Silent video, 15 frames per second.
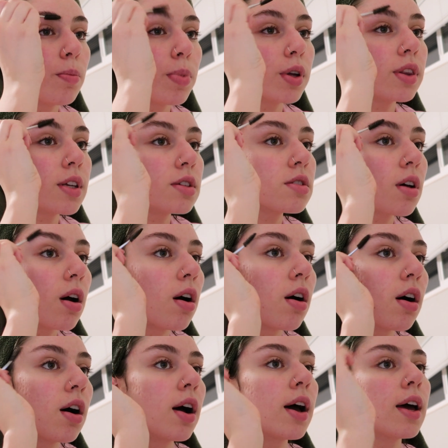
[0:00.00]
put these
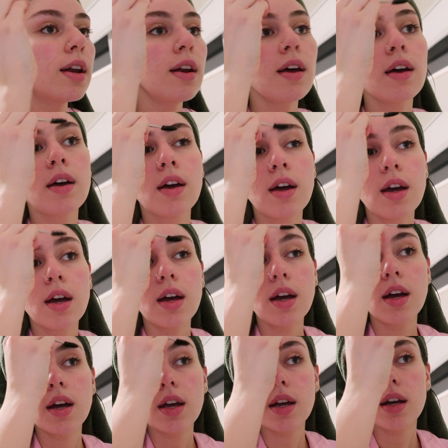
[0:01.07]
on,
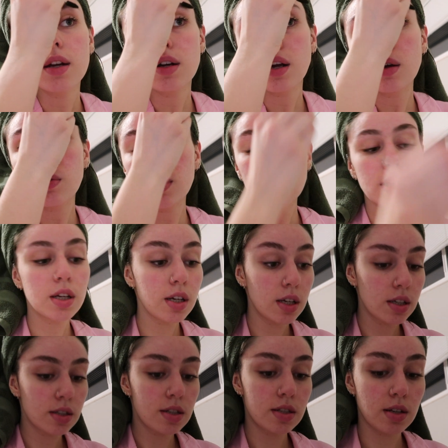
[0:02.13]
and I really
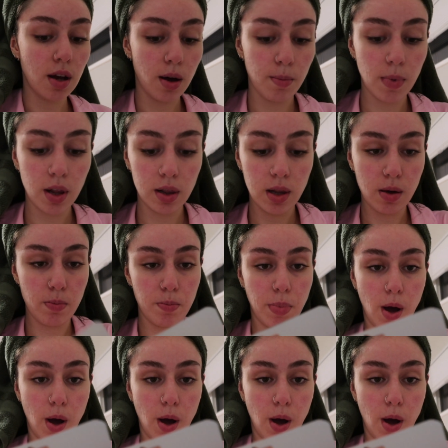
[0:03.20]
need some lip